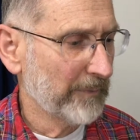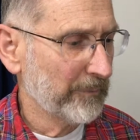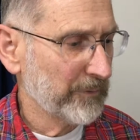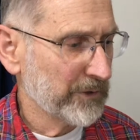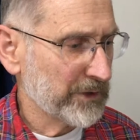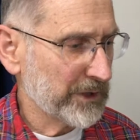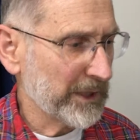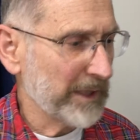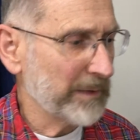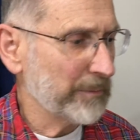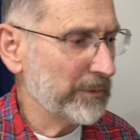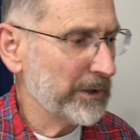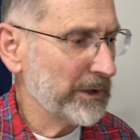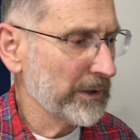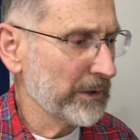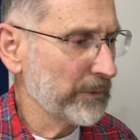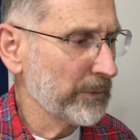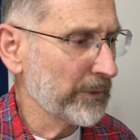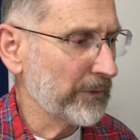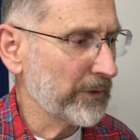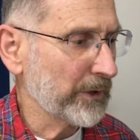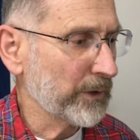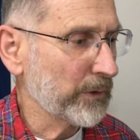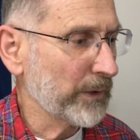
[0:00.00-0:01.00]
Same deal
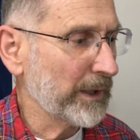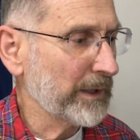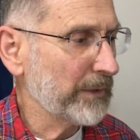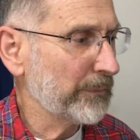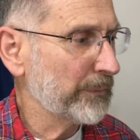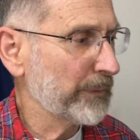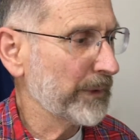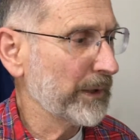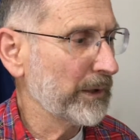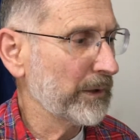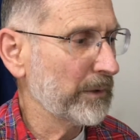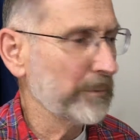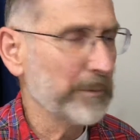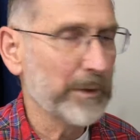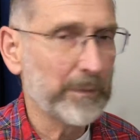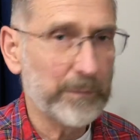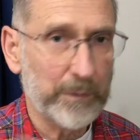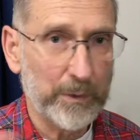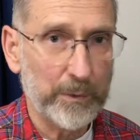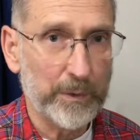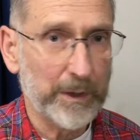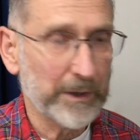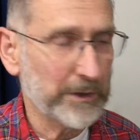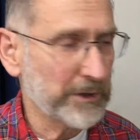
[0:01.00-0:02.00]
with the gray foam. If
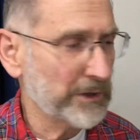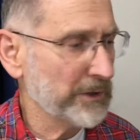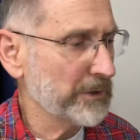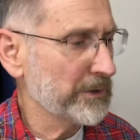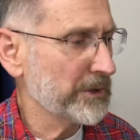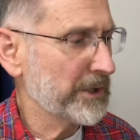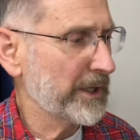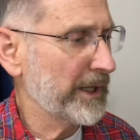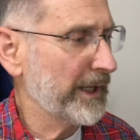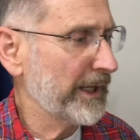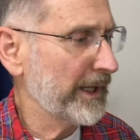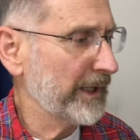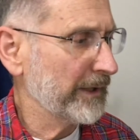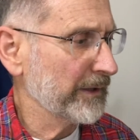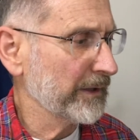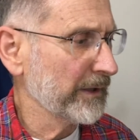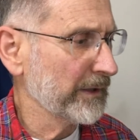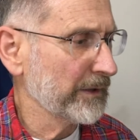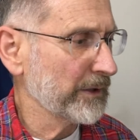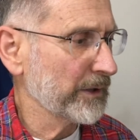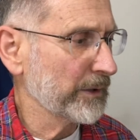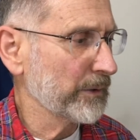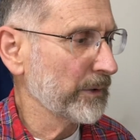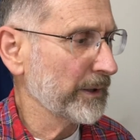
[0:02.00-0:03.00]
you want to use that,
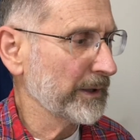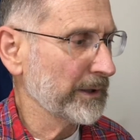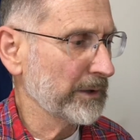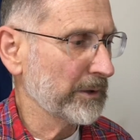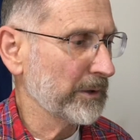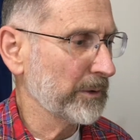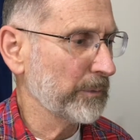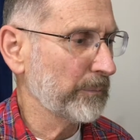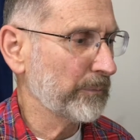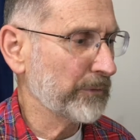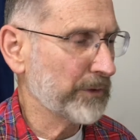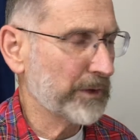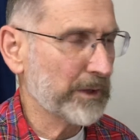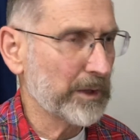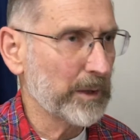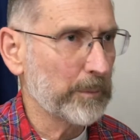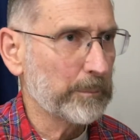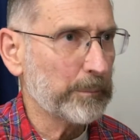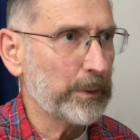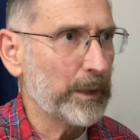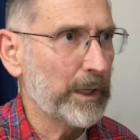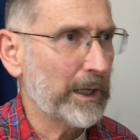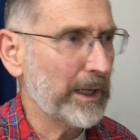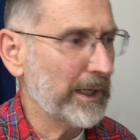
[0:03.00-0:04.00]
you're going to
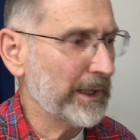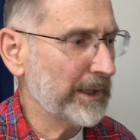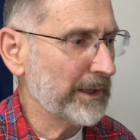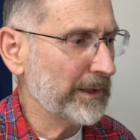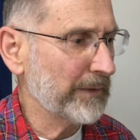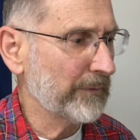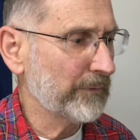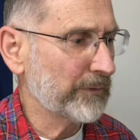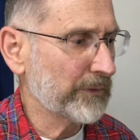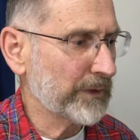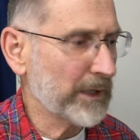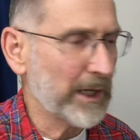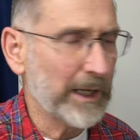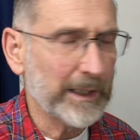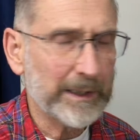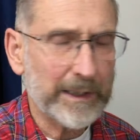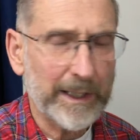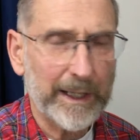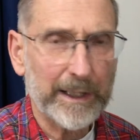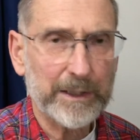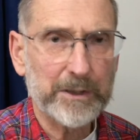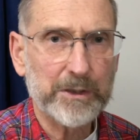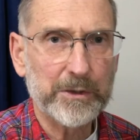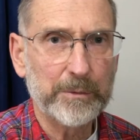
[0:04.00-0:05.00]
apply
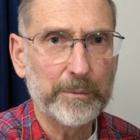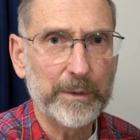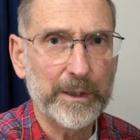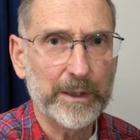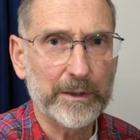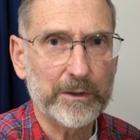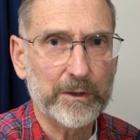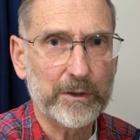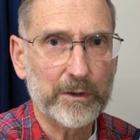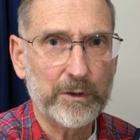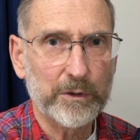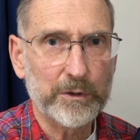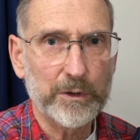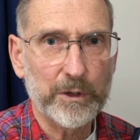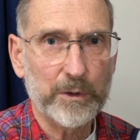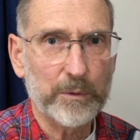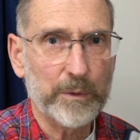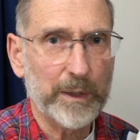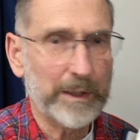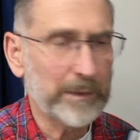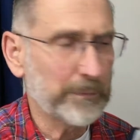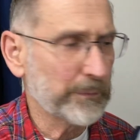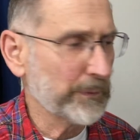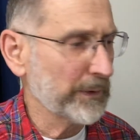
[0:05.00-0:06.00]
contact cement to your
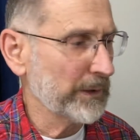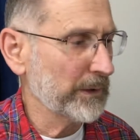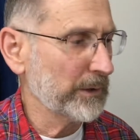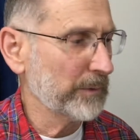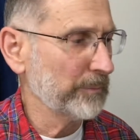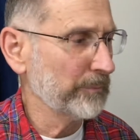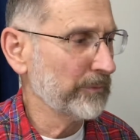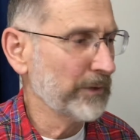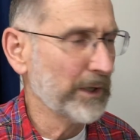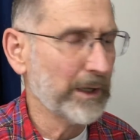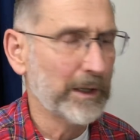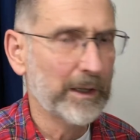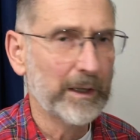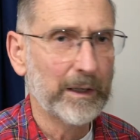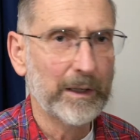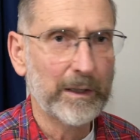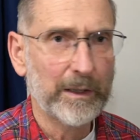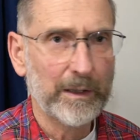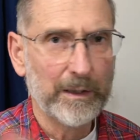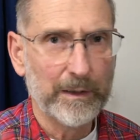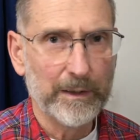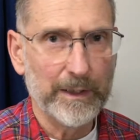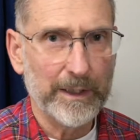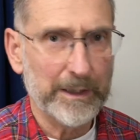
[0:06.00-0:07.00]
white foam,
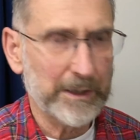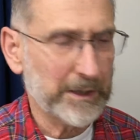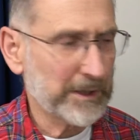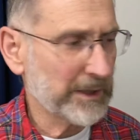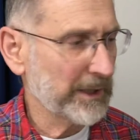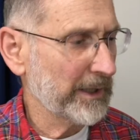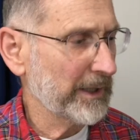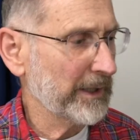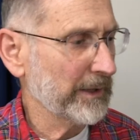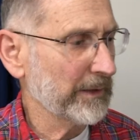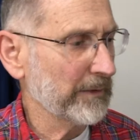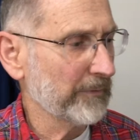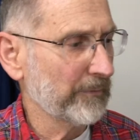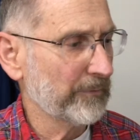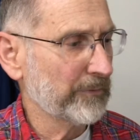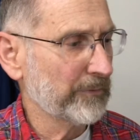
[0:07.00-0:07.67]
let it set,